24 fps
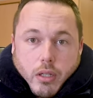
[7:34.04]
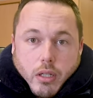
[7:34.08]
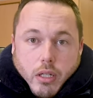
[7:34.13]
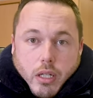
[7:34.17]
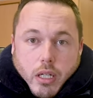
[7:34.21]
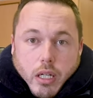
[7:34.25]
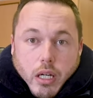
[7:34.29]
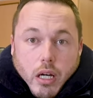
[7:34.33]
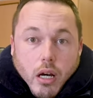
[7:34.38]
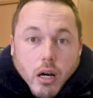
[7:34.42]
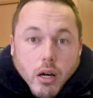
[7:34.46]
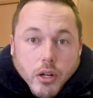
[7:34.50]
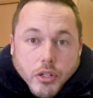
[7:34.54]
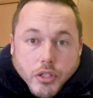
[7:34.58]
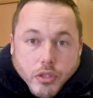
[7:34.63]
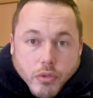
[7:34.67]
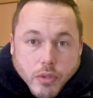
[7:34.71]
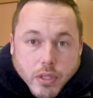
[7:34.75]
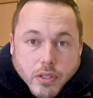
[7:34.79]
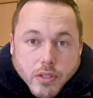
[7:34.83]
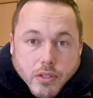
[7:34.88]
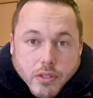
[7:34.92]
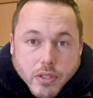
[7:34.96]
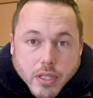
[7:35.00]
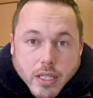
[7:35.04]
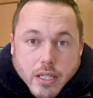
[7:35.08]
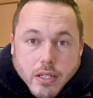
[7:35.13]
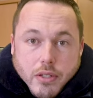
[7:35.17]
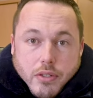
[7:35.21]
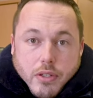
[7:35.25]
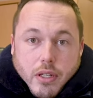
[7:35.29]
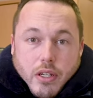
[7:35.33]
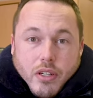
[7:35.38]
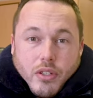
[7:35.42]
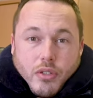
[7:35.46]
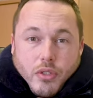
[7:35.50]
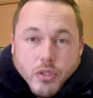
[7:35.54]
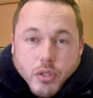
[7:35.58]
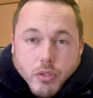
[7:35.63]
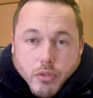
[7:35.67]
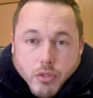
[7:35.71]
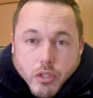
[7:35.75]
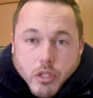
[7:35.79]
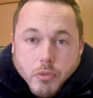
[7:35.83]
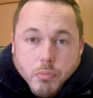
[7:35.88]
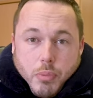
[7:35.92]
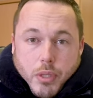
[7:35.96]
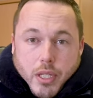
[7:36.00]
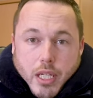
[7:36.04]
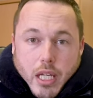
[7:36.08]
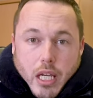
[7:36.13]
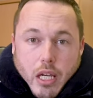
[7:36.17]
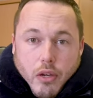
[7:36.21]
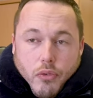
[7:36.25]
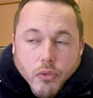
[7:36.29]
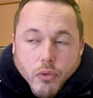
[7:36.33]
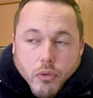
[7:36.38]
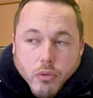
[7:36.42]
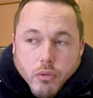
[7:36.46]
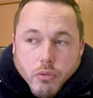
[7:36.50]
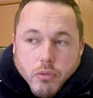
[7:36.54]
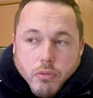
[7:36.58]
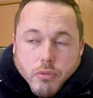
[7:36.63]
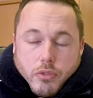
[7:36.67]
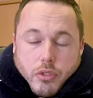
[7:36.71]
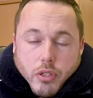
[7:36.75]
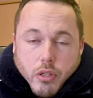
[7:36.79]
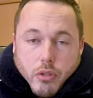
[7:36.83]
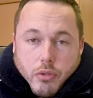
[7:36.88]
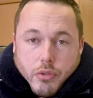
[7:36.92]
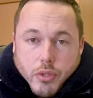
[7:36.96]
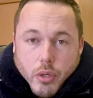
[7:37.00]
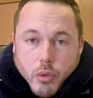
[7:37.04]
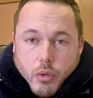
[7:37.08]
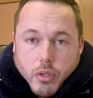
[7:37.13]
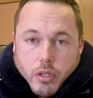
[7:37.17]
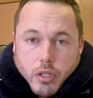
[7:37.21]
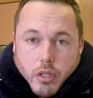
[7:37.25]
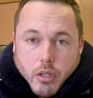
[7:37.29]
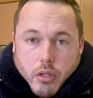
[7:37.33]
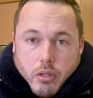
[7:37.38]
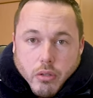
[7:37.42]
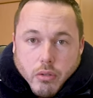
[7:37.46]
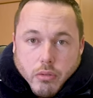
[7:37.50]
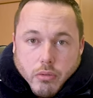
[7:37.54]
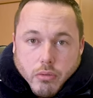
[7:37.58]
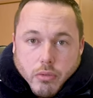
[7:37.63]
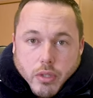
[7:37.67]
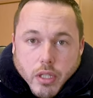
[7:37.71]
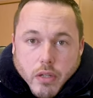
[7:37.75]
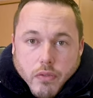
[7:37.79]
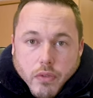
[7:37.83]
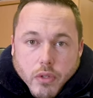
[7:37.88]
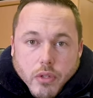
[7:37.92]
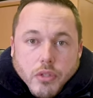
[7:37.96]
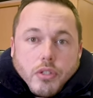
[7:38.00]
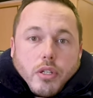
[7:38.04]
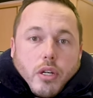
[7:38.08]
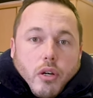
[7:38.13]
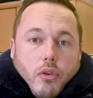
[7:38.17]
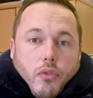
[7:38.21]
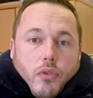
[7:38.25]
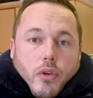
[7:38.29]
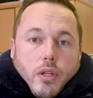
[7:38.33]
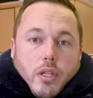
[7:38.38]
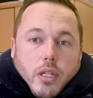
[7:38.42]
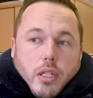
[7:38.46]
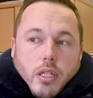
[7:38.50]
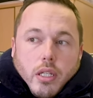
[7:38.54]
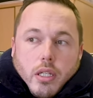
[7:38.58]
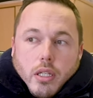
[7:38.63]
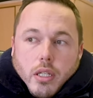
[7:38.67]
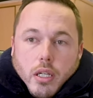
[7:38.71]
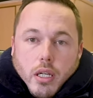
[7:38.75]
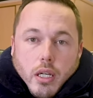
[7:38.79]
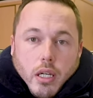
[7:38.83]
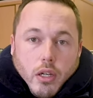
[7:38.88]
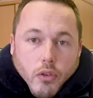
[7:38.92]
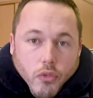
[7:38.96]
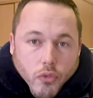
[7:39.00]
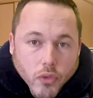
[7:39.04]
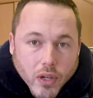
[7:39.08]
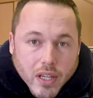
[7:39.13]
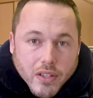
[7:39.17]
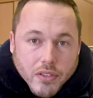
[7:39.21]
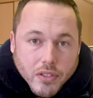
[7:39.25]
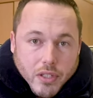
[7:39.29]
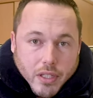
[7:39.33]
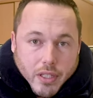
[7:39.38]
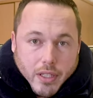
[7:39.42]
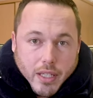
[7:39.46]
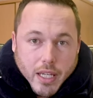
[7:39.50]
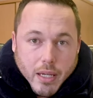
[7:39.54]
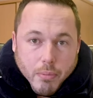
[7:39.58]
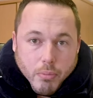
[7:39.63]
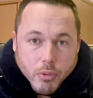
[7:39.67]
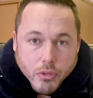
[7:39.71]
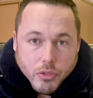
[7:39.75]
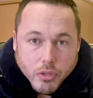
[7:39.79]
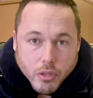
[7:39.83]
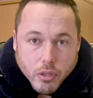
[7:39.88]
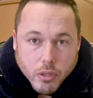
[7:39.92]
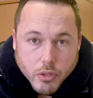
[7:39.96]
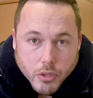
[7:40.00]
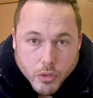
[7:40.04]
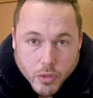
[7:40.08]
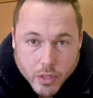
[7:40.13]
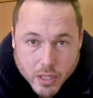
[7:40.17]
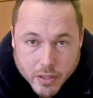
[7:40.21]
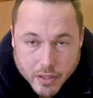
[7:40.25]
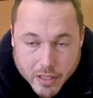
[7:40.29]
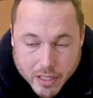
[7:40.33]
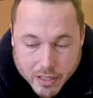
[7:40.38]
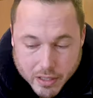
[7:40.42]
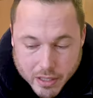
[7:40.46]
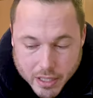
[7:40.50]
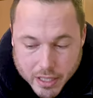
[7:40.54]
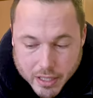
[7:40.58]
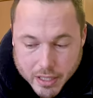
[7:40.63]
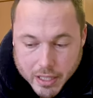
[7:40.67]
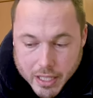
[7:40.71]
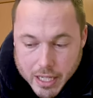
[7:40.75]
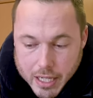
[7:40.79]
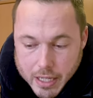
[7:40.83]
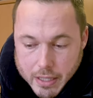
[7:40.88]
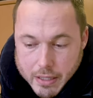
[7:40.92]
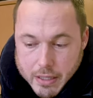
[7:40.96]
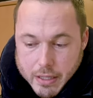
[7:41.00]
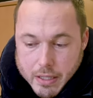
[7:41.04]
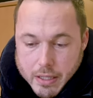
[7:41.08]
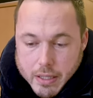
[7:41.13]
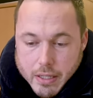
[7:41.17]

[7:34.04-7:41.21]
uh, artery disease, then just be careful. So you don't want to go giving yourself any uh, fainting episodes or anything like that.